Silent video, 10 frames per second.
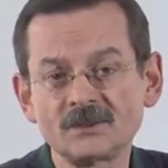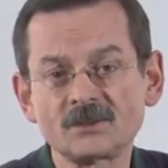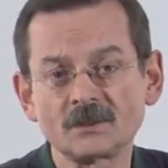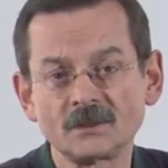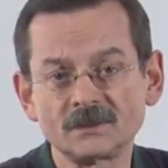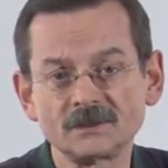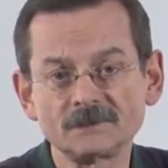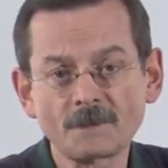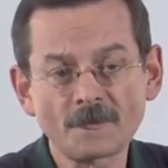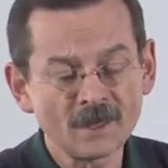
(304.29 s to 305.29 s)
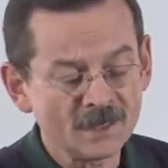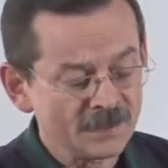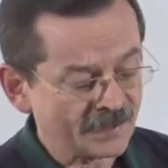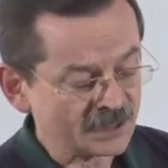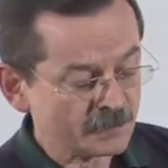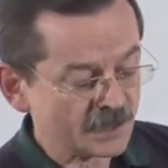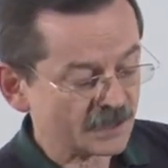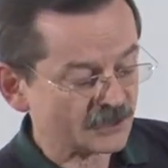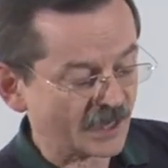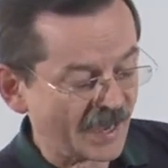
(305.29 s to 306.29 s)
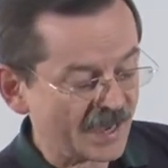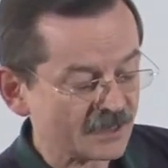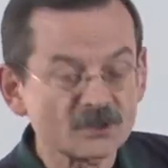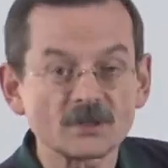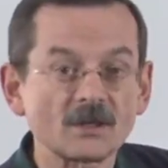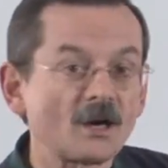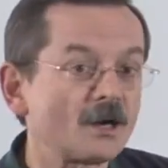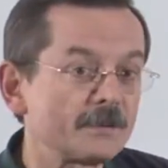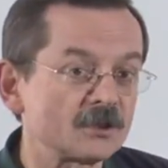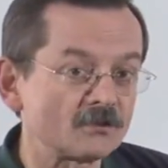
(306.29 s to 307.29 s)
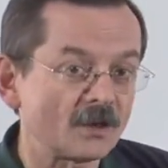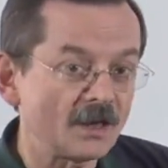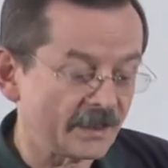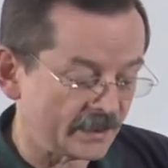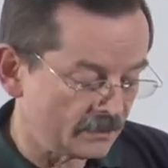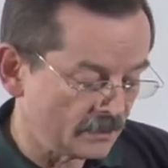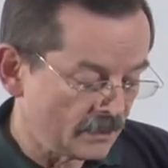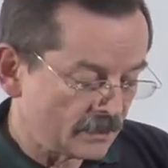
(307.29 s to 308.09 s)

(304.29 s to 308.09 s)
started. That's because as the carpet dried,